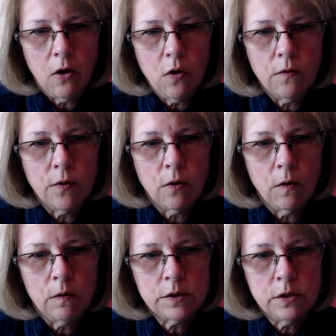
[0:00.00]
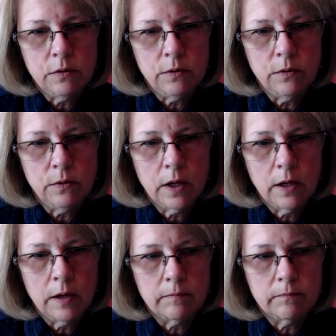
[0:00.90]
over
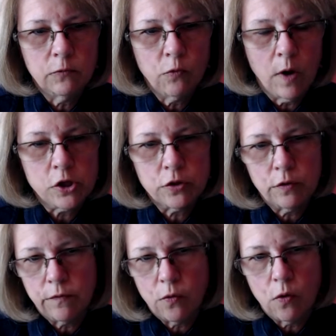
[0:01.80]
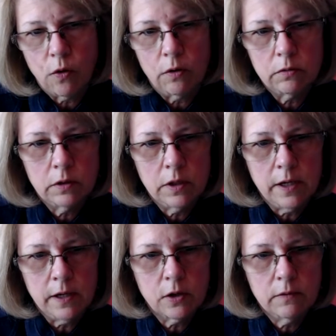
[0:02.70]
to register for
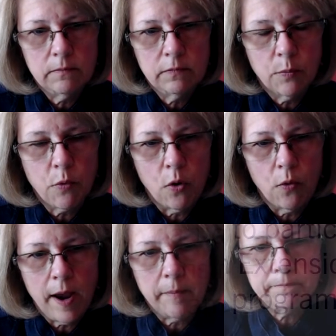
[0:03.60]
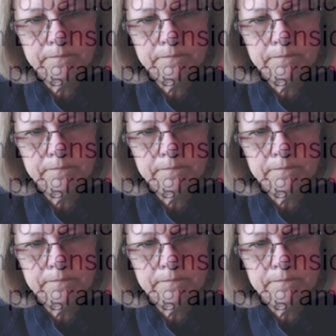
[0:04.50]
the program.